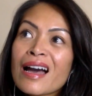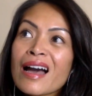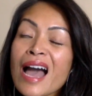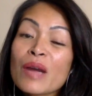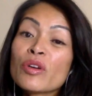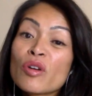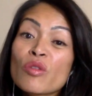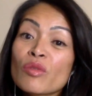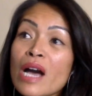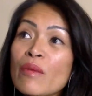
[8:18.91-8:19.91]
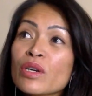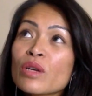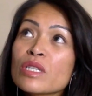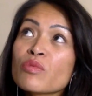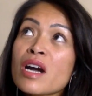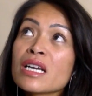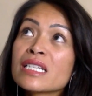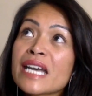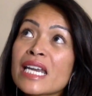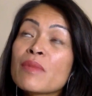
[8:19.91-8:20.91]
I would always rock
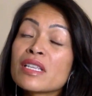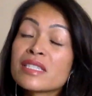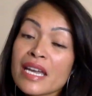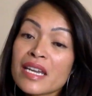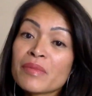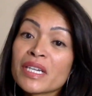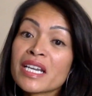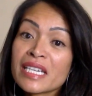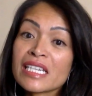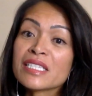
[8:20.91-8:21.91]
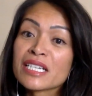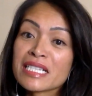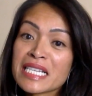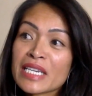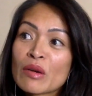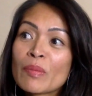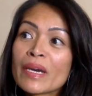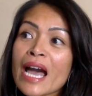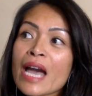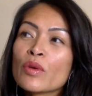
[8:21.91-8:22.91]
denim on denim, the Canadian tuxedo, but
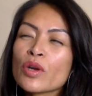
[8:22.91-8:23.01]
I would